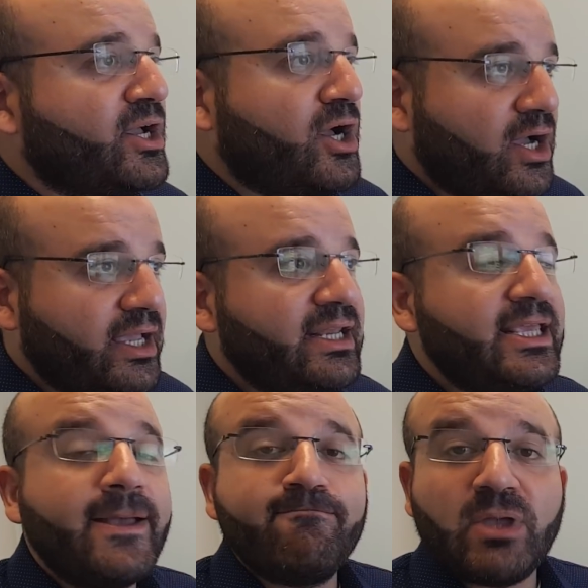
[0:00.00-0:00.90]

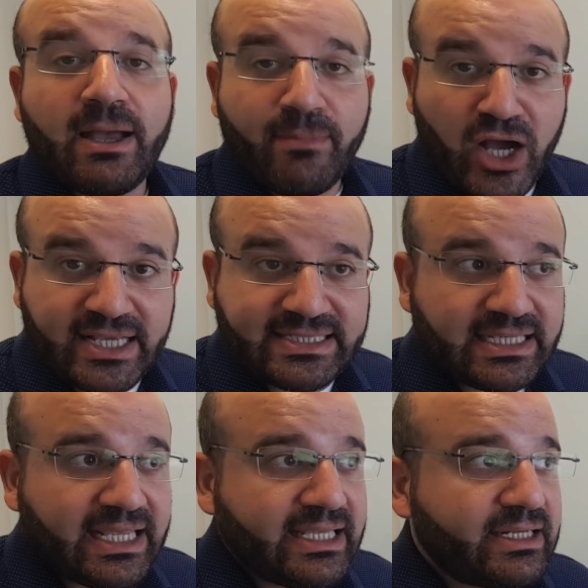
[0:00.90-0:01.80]
highly
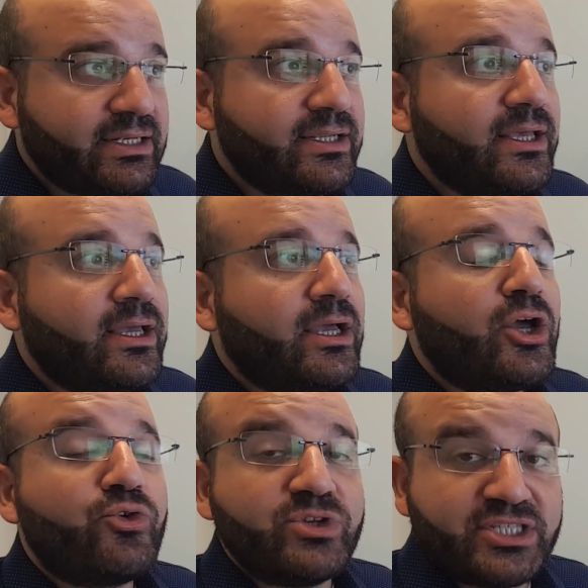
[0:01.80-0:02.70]
isolated,
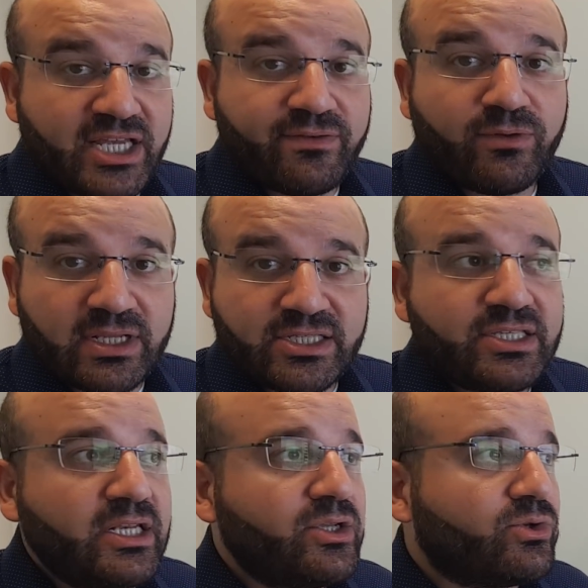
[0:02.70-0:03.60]
resentful, and
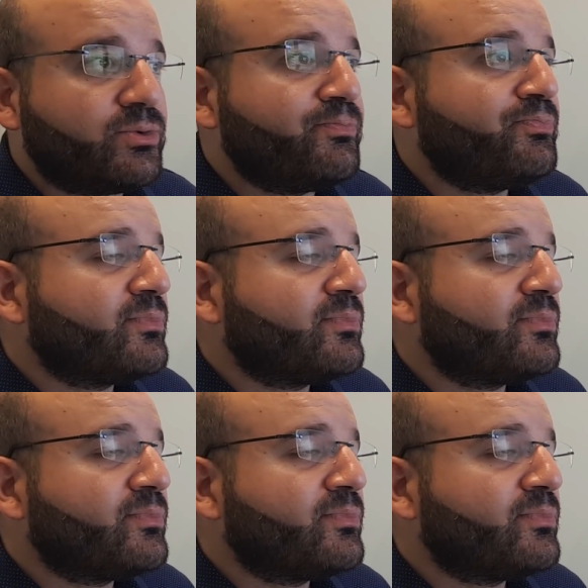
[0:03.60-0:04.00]
cynical.